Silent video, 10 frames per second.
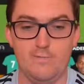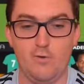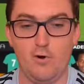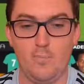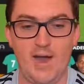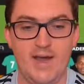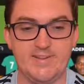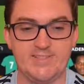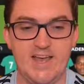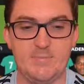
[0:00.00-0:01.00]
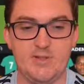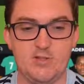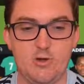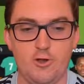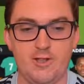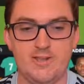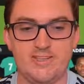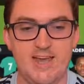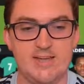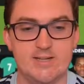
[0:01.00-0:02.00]
for Partyzan, but not hitting the
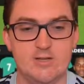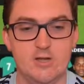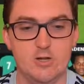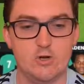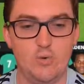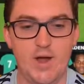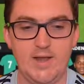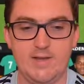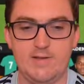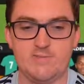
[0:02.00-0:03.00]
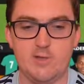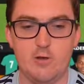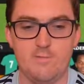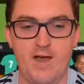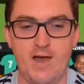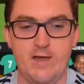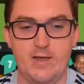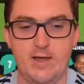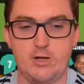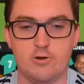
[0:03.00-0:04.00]
target quite enough so far
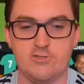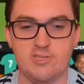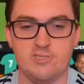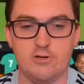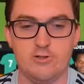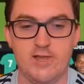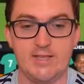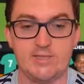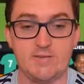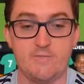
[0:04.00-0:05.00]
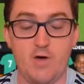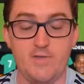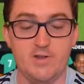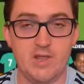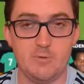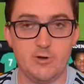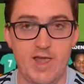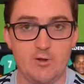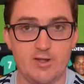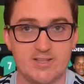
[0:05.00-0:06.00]
across the two legs. 5-0 up on
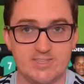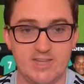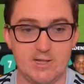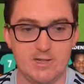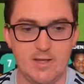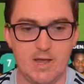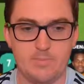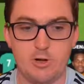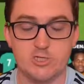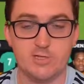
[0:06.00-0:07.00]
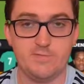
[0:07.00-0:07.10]
aggregate still, approaching